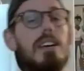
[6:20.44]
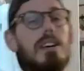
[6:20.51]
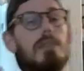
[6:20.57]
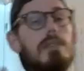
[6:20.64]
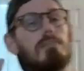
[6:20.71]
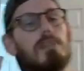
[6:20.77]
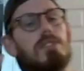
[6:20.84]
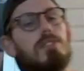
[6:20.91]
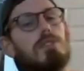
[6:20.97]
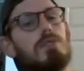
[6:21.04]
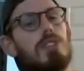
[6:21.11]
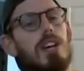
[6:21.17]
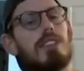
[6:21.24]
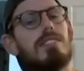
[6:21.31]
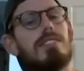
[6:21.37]
But if you
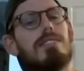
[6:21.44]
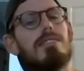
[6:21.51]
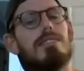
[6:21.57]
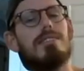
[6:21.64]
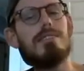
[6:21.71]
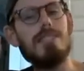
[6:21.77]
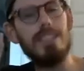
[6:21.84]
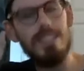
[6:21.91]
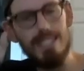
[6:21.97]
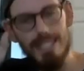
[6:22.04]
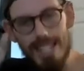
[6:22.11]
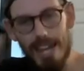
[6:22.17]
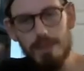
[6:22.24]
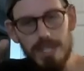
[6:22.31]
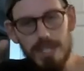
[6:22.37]
just
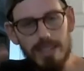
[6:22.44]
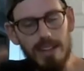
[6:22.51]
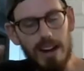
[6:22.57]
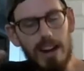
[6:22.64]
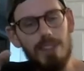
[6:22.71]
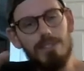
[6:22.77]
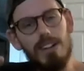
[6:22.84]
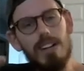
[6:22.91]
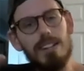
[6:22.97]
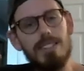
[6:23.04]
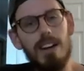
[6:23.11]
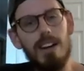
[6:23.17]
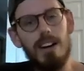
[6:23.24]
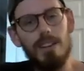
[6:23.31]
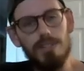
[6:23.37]
stay within the confines
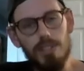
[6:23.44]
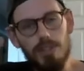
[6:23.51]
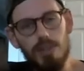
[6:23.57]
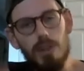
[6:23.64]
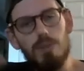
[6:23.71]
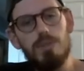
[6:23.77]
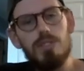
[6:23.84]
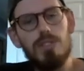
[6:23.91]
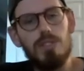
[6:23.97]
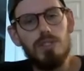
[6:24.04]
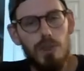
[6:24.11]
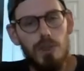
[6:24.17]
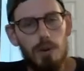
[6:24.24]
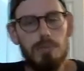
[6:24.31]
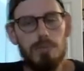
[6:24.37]
of your notes, your
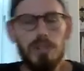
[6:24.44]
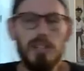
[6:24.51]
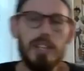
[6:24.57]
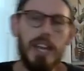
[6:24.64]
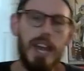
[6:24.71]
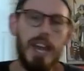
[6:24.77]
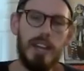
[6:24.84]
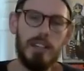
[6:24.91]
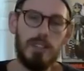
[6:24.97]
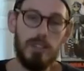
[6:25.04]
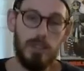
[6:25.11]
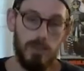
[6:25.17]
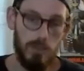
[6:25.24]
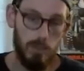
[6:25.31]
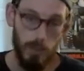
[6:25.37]
notebook, and
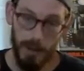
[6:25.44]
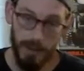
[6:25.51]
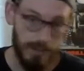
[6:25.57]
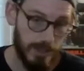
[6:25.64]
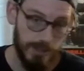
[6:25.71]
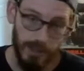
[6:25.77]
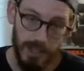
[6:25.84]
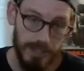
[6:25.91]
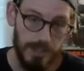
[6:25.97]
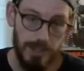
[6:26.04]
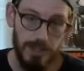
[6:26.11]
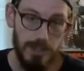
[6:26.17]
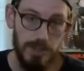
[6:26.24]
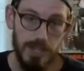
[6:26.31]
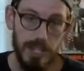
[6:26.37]
whatever device you're
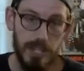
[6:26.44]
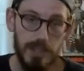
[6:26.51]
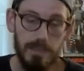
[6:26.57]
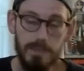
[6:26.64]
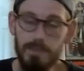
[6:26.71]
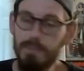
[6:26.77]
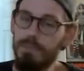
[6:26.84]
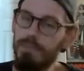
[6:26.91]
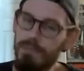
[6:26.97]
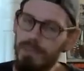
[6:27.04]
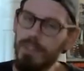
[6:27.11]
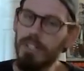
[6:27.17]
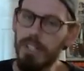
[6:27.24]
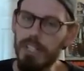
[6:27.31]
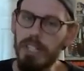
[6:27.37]
using,
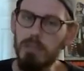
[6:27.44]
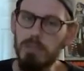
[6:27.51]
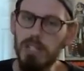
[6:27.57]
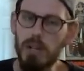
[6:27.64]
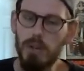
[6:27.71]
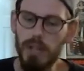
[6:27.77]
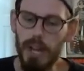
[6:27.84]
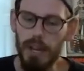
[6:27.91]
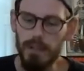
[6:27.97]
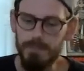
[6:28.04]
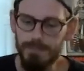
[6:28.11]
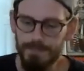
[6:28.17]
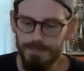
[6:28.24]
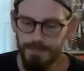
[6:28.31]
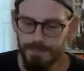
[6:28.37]
you're going to be okay.
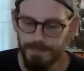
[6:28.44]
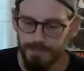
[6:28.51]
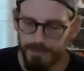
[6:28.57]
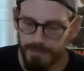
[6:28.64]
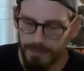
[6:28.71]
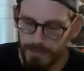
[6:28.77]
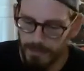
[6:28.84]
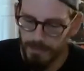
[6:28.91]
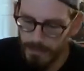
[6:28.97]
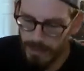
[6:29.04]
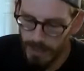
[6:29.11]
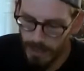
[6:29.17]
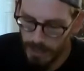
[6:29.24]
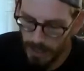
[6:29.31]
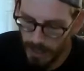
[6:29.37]

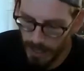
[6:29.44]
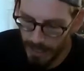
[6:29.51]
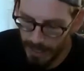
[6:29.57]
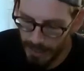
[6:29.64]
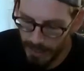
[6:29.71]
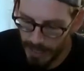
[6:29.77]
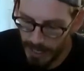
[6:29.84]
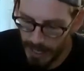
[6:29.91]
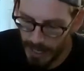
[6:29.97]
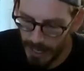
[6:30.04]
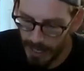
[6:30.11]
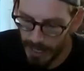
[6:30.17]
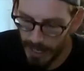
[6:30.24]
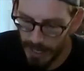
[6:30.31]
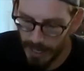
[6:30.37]
All
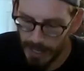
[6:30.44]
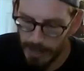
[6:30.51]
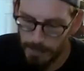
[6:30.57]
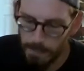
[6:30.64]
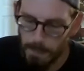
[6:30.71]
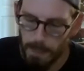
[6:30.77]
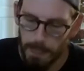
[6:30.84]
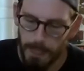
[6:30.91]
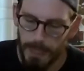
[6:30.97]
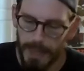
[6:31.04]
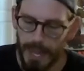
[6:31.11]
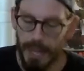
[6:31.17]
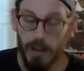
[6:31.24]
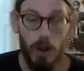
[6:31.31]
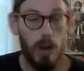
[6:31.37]
right.
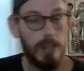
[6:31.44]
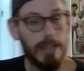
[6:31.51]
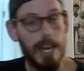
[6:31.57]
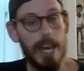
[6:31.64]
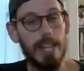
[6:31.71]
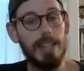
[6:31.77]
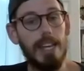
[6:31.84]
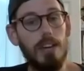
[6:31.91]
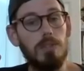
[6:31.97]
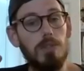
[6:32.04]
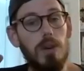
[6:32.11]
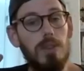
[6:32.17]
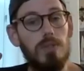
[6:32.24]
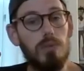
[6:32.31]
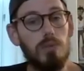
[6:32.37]
And on that, they also
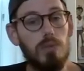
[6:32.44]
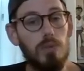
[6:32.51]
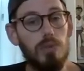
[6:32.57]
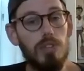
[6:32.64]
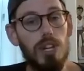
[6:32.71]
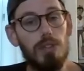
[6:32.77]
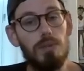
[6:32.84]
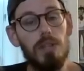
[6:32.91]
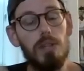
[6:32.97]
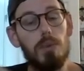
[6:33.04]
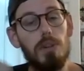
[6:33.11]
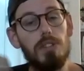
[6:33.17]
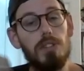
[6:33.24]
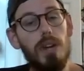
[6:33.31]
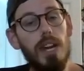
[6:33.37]
have a rule generally where
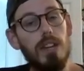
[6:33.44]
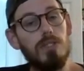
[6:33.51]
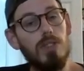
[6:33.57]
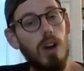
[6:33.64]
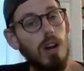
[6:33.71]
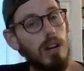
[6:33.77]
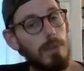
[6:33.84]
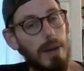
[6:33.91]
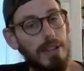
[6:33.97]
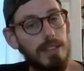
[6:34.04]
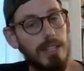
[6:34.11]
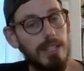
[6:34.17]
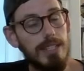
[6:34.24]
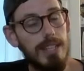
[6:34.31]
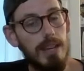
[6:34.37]
you can't talk about the
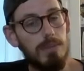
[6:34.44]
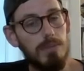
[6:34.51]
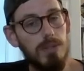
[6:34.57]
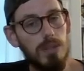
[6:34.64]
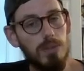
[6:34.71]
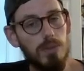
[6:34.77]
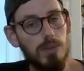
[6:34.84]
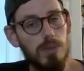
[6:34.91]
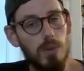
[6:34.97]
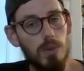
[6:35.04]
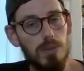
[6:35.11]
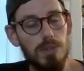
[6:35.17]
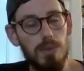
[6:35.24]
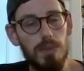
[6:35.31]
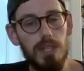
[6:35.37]
exam till
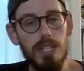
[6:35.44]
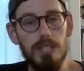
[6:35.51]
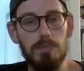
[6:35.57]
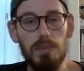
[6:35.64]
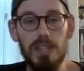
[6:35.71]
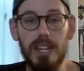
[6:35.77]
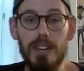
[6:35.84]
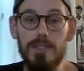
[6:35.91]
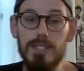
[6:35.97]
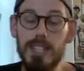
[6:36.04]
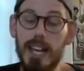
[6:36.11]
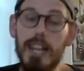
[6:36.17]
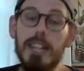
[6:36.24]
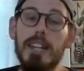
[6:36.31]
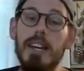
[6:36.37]
scores are released, but they have
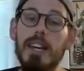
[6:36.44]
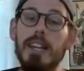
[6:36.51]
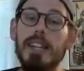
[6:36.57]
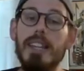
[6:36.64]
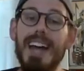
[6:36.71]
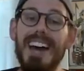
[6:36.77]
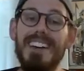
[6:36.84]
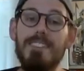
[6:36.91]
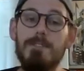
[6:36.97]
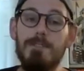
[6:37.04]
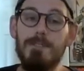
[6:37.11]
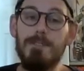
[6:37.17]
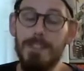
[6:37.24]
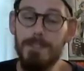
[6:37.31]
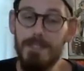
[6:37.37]
said that
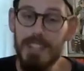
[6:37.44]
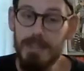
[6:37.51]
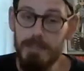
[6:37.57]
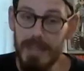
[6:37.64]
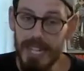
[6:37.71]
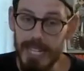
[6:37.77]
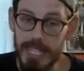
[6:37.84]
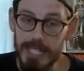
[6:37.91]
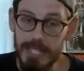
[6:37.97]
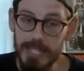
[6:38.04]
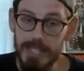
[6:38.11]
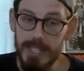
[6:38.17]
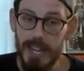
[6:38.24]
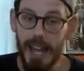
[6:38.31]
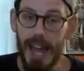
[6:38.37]
50
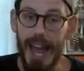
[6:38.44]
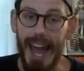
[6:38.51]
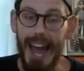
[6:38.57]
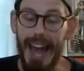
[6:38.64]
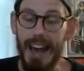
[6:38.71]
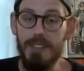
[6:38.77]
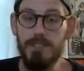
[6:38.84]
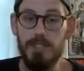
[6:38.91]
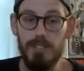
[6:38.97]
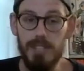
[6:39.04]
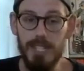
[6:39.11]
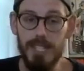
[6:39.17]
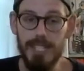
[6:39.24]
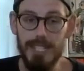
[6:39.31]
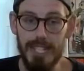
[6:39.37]
minutes after
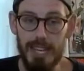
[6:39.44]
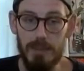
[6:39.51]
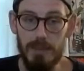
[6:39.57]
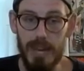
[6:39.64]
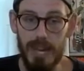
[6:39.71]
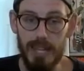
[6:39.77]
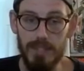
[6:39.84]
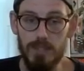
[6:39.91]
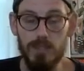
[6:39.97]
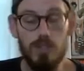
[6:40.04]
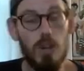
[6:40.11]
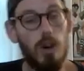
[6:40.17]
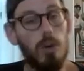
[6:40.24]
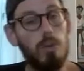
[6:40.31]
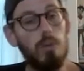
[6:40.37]
the exam ends.
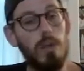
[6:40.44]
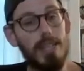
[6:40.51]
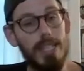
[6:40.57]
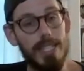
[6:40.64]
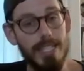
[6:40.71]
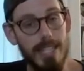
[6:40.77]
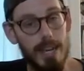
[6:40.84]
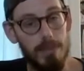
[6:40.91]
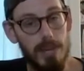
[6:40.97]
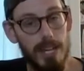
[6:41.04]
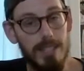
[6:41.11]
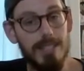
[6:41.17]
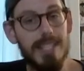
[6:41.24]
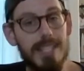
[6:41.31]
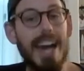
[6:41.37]
So when the exam
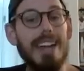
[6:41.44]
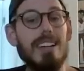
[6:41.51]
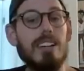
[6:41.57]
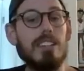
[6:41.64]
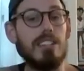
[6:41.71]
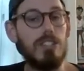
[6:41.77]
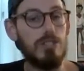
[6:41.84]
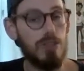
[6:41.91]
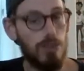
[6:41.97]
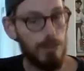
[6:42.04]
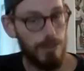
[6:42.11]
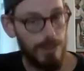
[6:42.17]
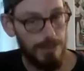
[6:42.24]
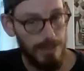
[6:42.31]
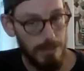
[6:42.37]
ends, at an additional
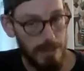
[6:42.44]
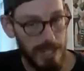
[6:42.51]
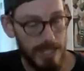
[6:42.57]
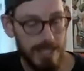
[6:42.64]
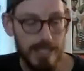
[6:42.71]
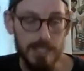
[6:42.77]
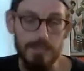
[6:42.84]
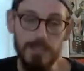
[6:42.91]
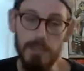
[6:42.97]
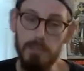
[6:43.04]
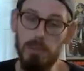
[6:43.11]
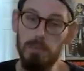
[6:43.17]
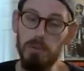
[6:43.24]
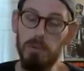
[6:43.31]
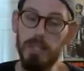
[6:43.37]
50 minutes, that's for the
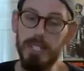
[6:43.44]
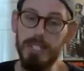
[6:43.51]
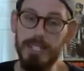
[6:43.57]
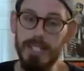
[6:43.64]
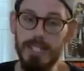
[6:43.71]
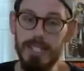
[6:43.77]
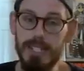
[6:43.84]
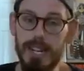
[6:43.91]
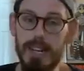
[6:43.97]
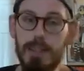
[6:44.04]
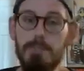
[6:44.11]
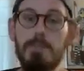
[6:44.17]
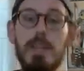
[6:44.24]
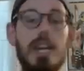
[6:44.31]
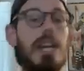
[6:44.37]
people with extended time,
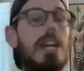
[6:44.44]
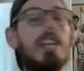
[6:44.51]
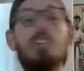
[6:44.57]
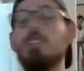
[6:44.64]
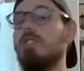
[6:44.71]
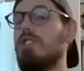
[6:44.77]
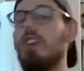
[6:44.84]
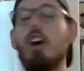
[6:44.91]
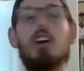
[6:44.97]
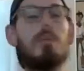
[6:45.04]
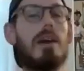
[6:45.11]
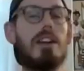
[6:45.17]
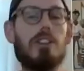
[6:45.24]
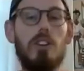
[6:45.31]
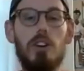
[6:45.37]
you can talk
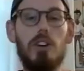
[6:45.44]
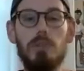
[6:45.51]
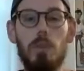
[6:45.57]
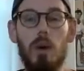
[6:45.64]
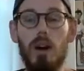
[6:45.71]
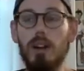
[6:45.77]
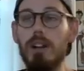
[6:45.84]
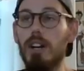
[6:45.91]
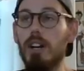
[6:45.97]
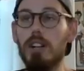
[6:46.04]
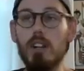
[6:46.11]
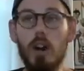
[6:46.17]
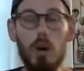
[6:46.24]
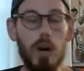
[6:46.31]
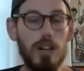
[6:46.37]
about it all you want.
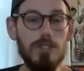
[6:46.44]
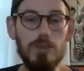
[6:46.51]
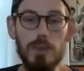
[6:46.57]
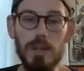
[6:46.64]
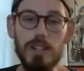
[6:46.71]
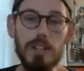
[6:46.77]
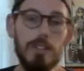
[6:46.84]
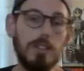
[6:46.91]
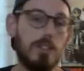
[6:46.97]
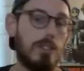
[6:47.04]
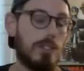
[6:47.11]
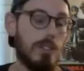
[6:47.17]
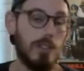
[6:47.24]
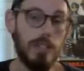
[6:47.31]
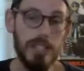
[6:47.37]
Go on Twitter,
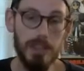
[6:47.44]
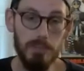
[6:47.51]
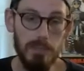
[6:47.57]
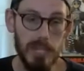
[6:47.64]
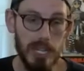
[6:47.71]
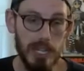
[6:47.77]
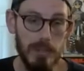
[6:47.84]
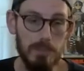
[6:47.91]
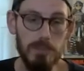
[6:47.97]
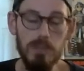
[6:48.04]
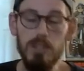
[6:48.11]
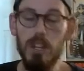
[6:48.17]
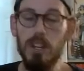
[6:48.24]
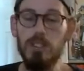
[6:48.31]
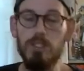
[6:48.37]
look at the
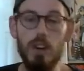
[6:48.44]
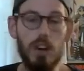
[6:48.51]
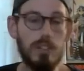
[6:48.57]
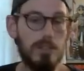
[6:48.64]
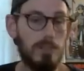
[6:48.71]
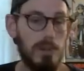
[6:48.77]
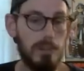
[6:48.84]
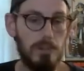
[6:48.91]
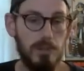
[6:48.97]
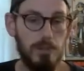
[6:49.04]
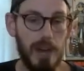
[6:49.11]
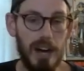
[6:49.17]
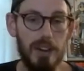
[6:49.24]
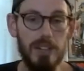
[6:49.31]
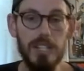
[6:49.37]
memes, talk to people
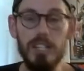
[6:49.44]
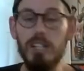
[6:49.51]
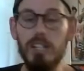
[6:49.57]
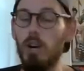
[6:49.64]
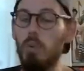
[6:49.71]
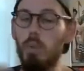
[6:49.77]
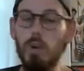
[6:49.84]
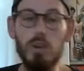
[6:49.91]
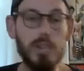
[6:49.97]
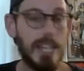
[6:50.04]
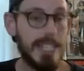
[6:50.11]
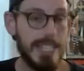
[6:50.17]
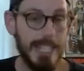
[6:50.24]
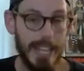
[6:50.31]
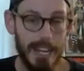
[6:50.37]
about it. We'll
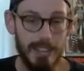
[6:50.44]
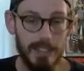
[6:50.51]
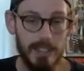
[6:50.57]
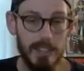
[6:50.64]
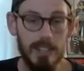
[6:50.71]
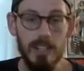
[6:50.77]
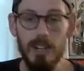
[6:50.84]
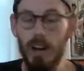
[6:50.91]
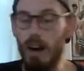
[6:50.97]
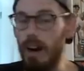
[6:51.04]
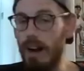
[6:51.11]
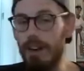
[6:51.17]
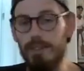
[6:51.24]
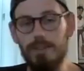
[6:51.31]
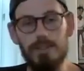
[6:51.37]
get together. I'll
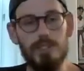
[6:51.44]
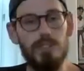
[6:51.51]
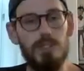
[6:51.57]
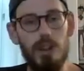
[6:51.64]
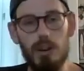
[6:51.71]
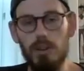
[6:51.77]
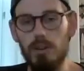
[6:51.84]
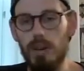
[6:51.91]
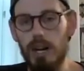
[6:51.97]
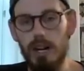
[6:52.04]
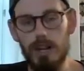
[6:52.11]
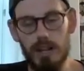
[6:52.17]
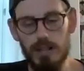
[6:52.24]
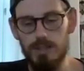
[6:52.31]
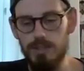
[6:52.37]
have,
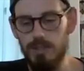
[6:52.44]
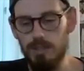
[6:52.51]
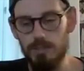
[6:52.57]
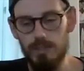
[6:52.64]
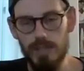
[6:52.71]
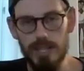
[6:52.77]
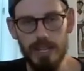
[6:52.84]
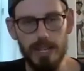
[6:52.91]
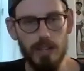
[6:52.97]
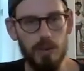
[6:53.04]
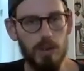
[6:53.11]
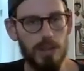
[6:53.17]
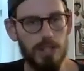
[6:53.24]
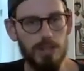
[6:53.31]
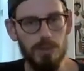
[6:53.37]
a Zoom thing
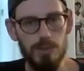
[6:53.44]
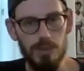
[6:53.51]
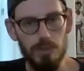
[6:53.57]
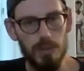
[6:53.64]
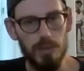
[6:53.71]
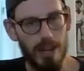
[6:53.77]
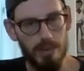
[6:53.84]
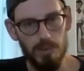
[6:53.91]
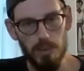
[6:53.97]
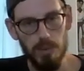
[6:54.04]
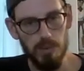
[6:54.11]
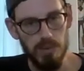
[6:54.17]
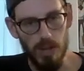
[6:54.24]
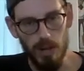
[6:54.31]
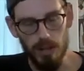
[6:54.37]
or a YouTube live where
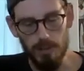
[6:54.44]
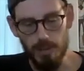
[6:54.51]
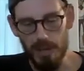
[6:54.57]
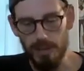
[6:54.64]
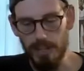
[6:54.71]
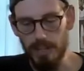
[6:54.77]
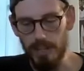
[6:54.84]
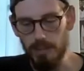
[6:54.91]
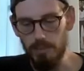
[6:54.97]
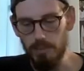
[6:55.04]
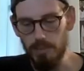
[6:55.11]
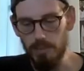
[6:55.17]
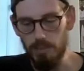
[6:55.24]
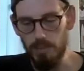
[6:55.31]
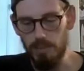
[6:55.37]
we'll talk about it and
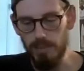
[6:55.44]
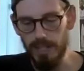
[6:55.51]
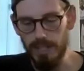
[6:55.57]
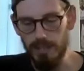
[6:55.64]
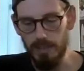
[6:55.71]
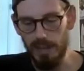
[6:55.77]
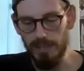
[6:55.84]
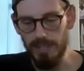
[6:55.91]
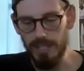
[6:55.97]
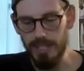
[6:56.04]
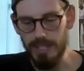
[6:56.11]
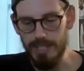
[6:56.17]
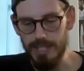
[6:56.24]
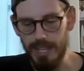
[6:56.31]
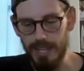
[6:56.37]
we'll vent about the
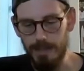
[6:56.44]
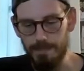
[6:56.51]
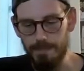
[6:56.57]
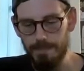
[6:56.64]
exam.